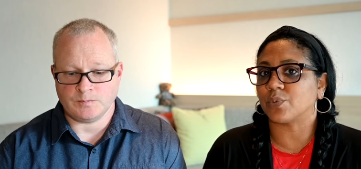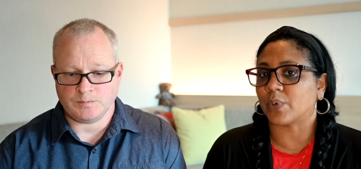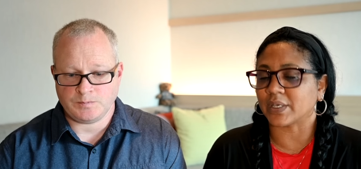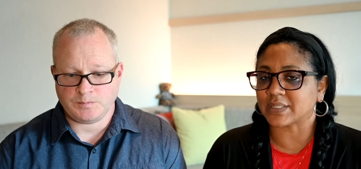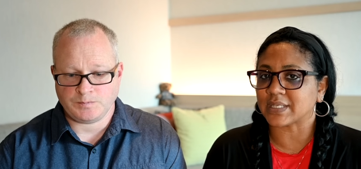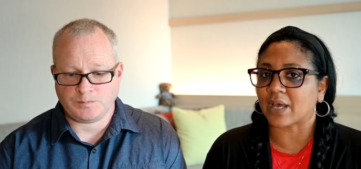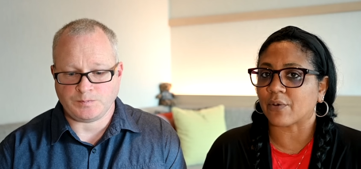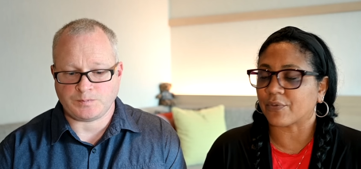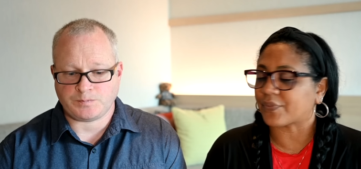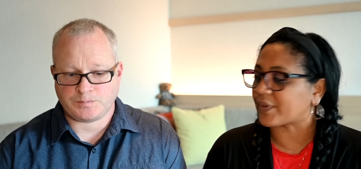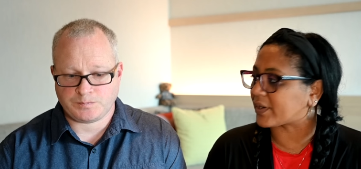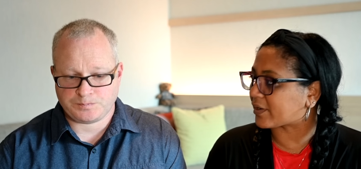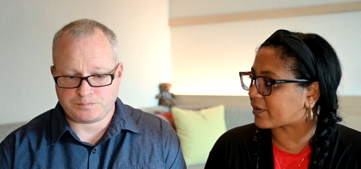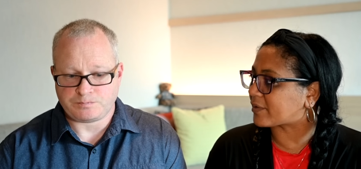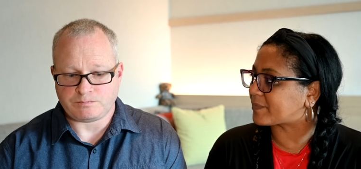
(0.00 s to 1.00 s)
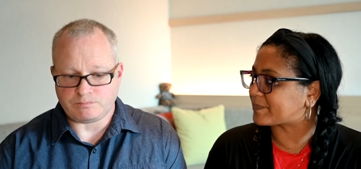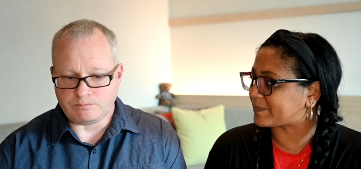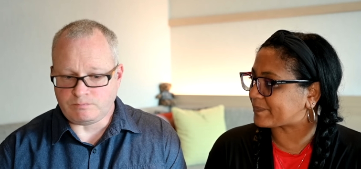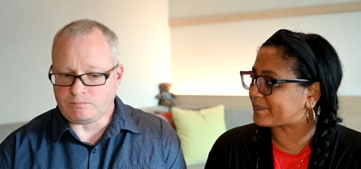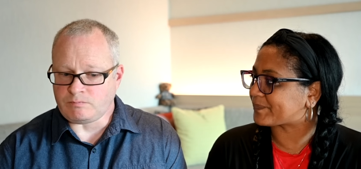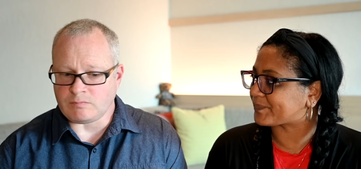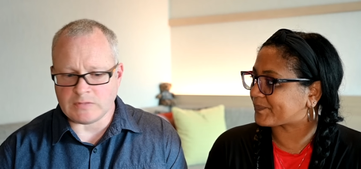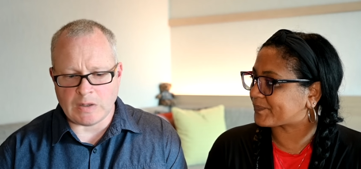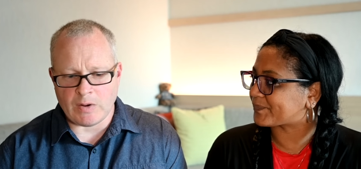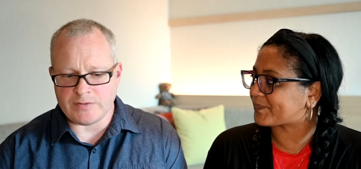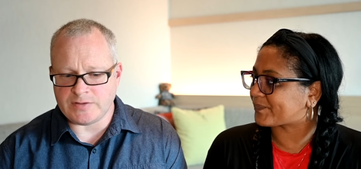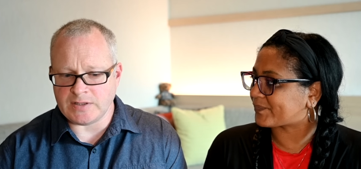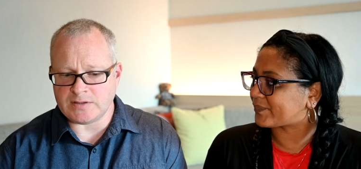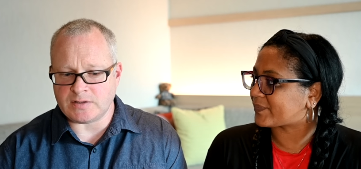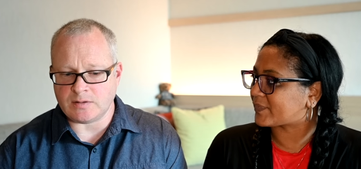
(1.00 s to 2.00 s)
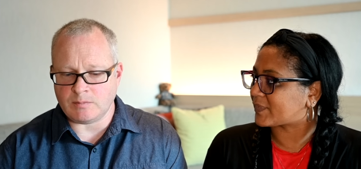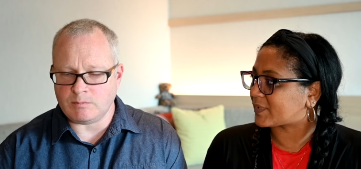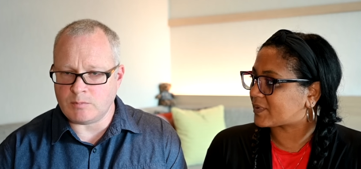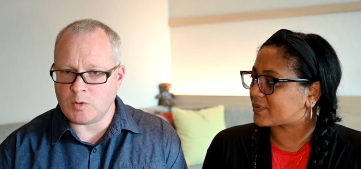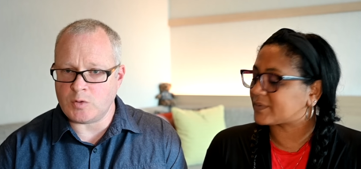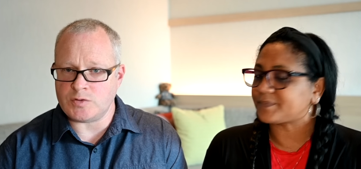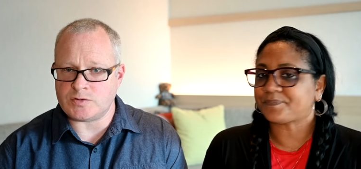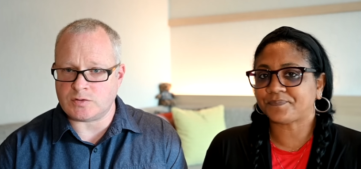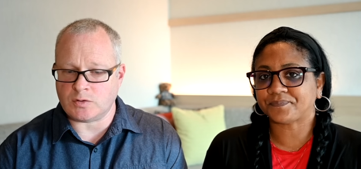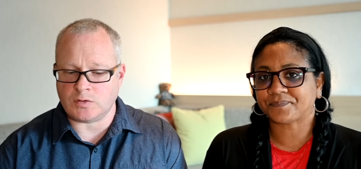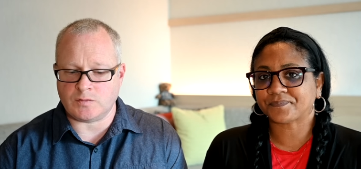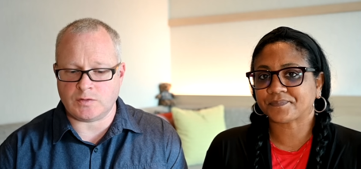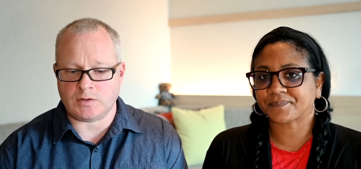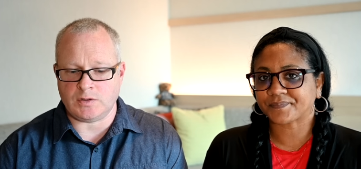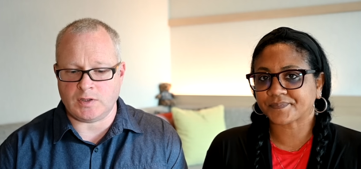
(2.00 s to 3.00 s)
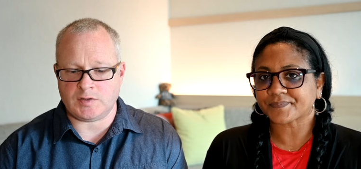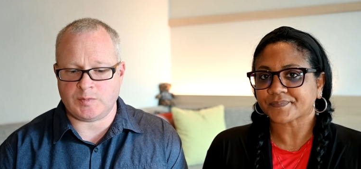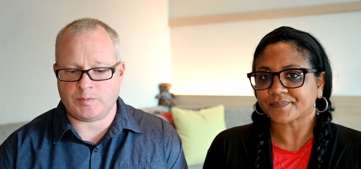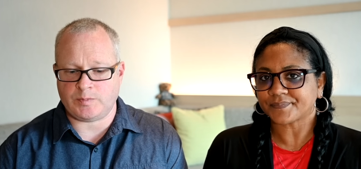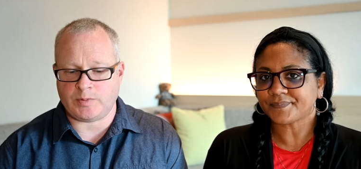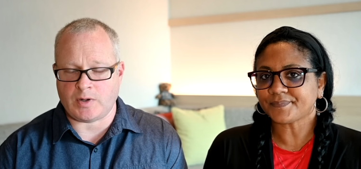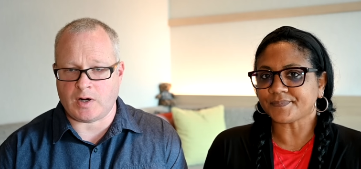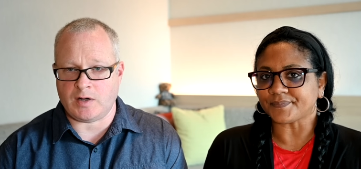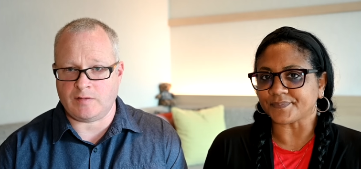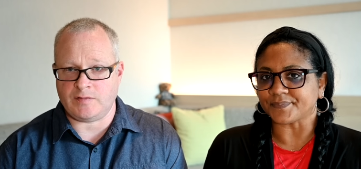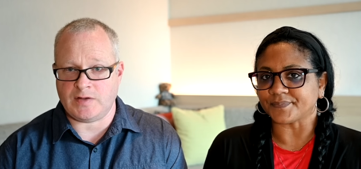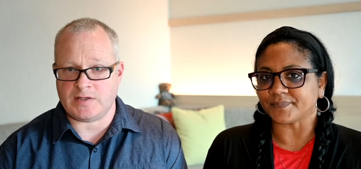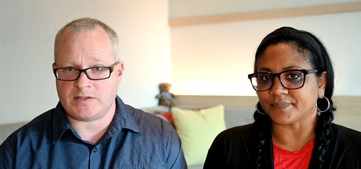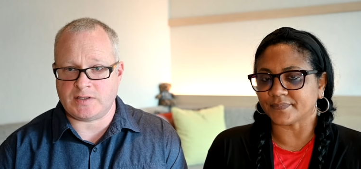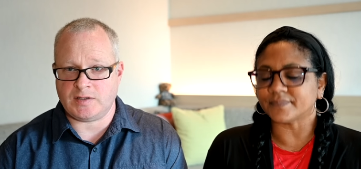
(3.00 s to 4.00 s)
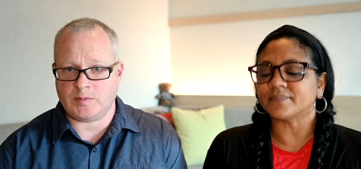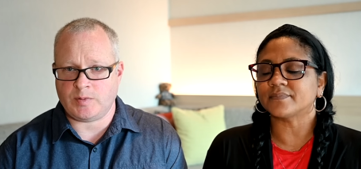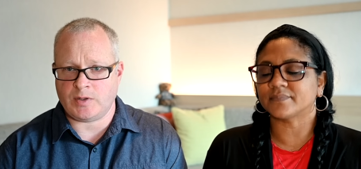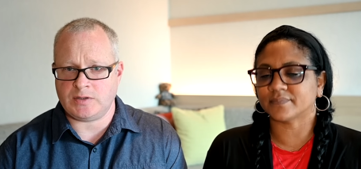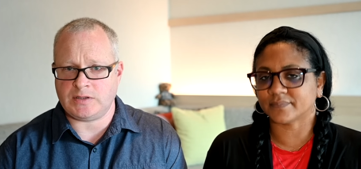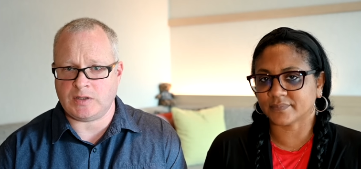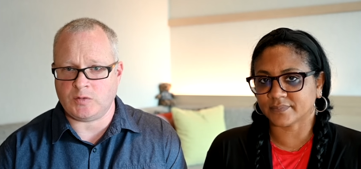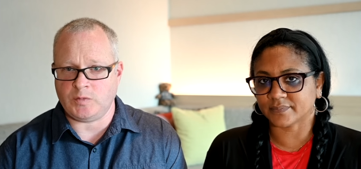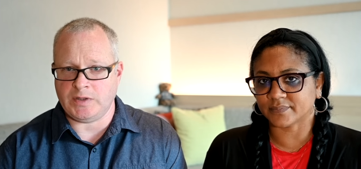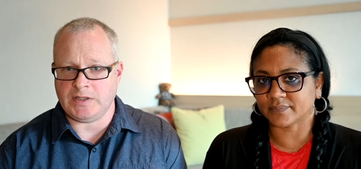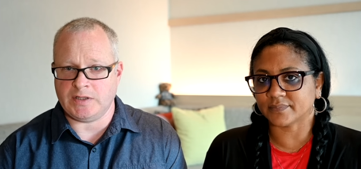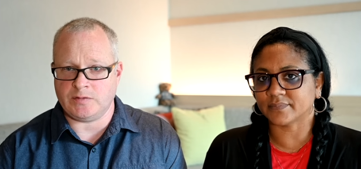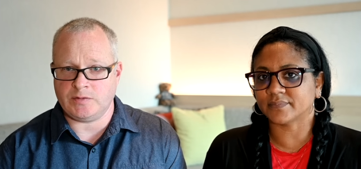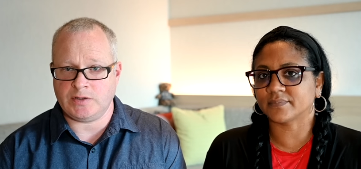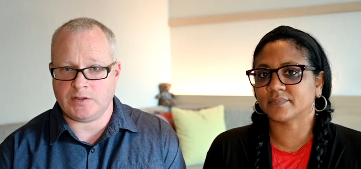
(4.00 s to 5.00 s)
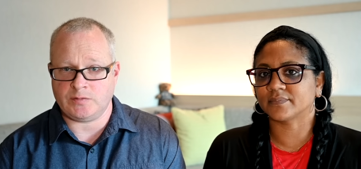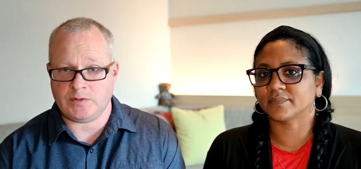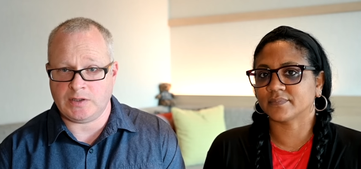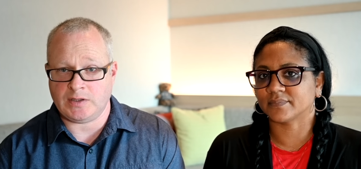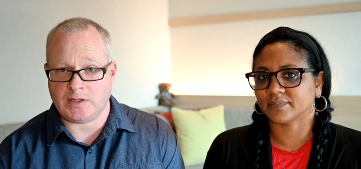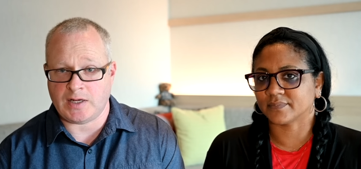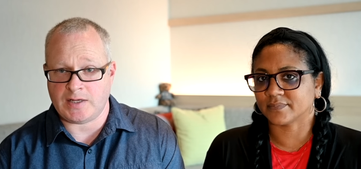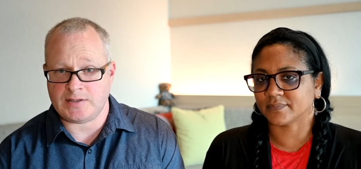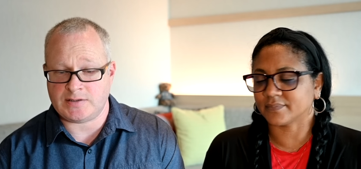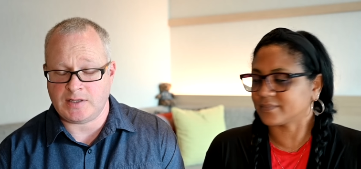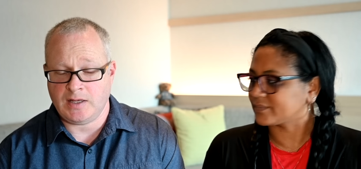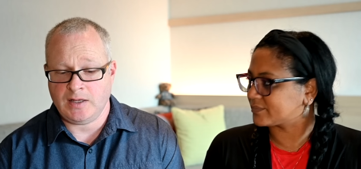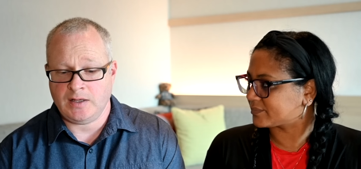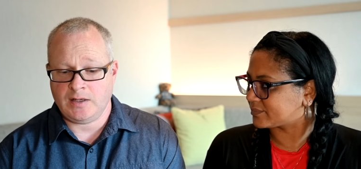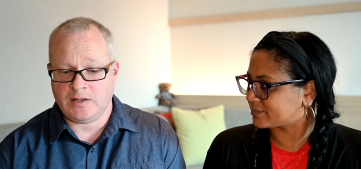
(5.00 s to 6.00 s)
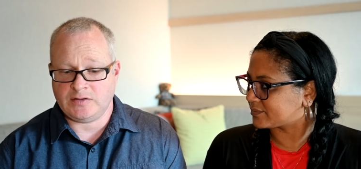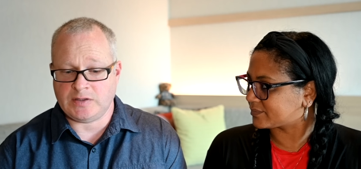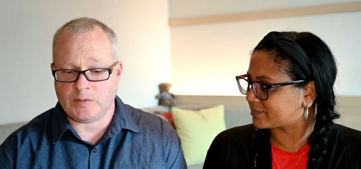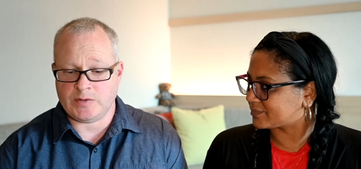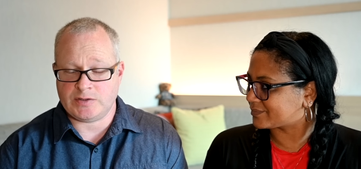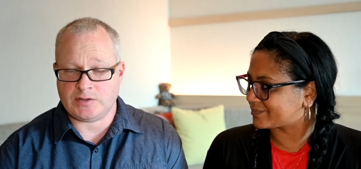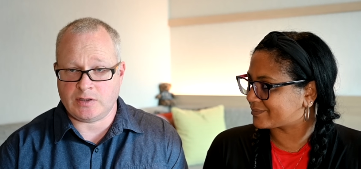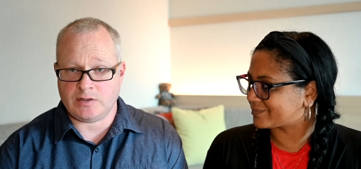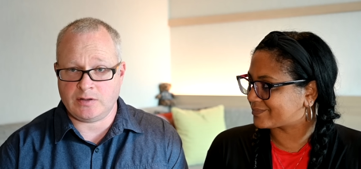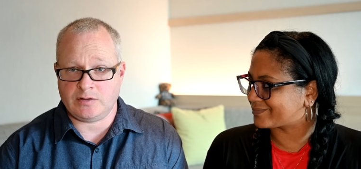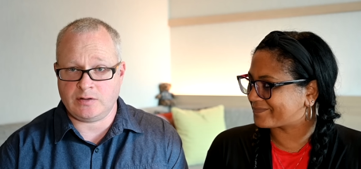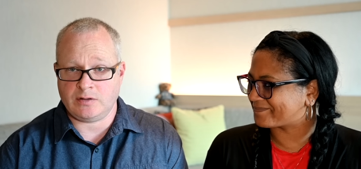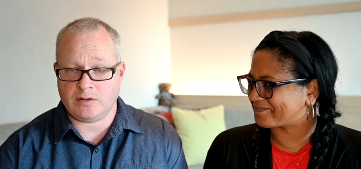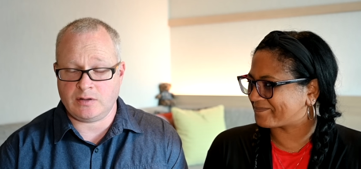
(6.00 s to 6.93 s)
Speaker 1: what's out there.
Speaker 2: Now, I think the most overlooked part of this, and the part that we didn't really realize until we started